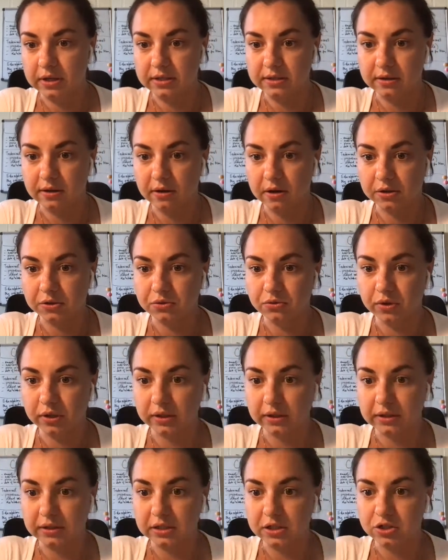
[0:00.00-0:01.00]
as a country
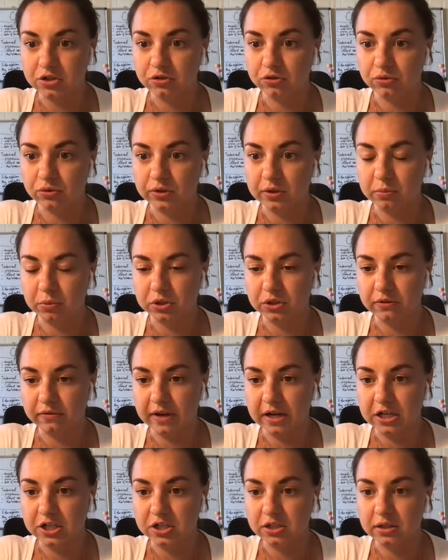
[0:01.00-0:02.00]
in addition to the
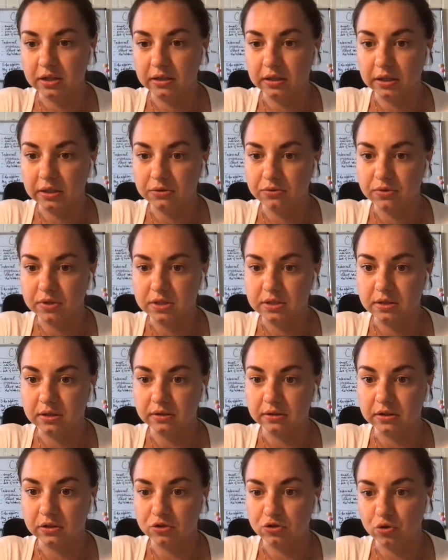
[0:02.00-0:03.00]
motivation and interest in
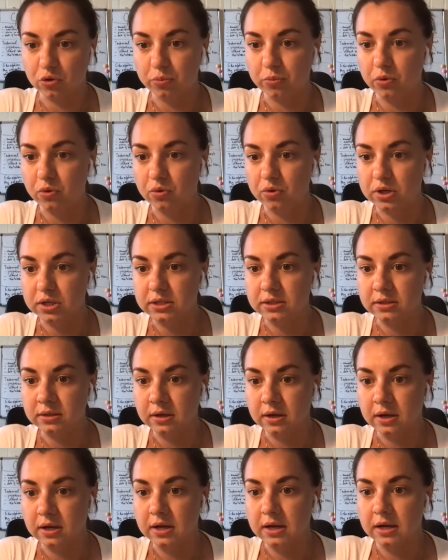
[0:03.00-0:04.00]
the job course?
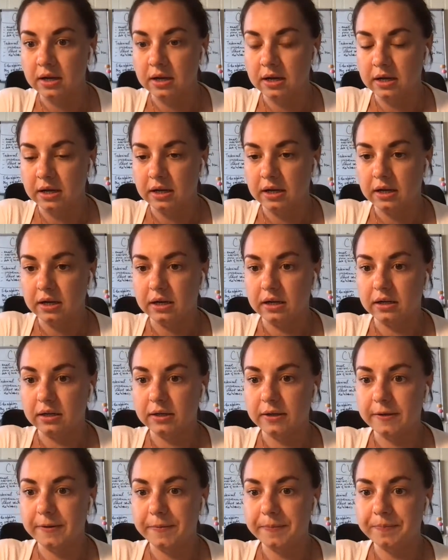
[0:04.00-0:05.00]

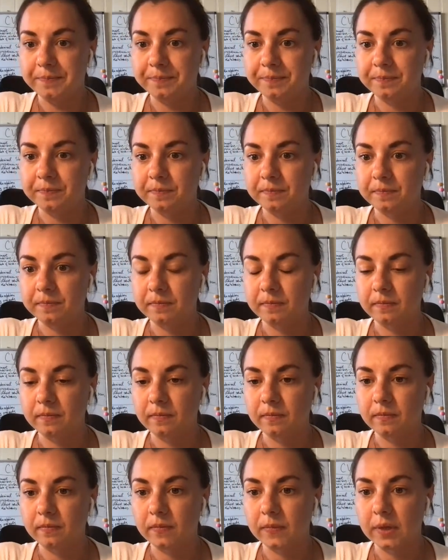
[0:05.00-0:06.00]
Um,
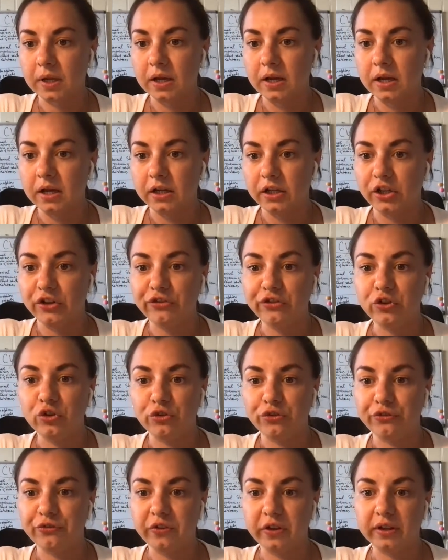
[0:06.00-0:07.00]
if you
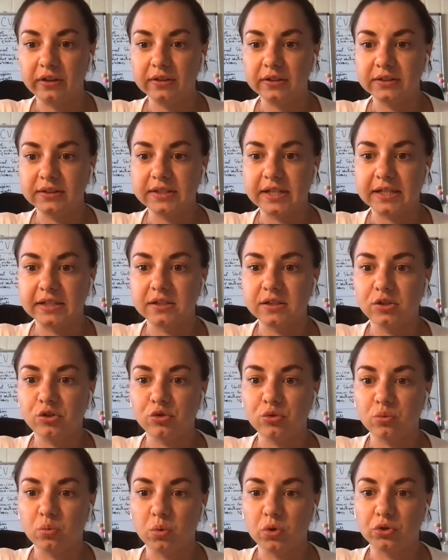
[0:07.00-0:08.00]
feel that
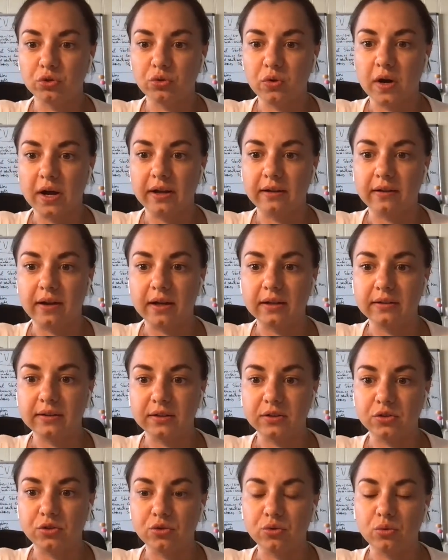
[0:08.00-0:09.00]
you want to highlight
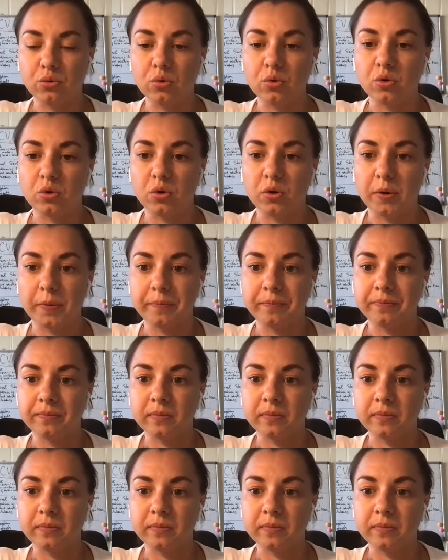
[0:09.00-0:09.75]
that you